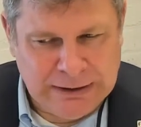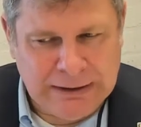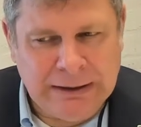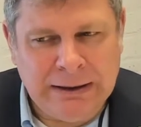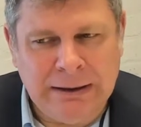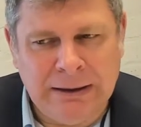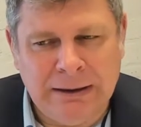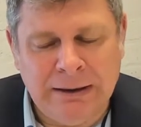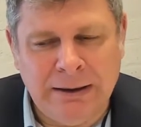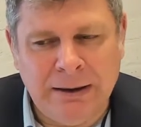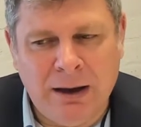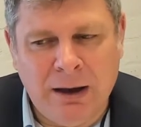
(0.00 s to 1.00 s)

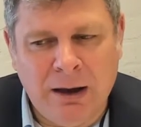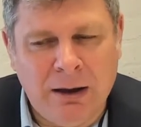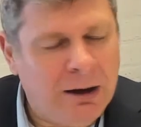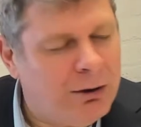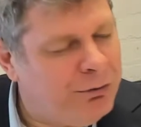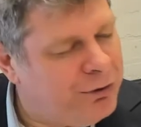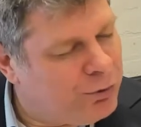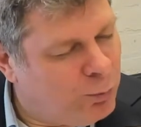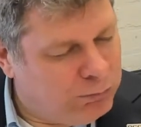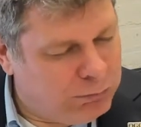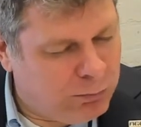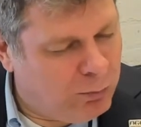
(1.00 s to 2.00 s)
Now they're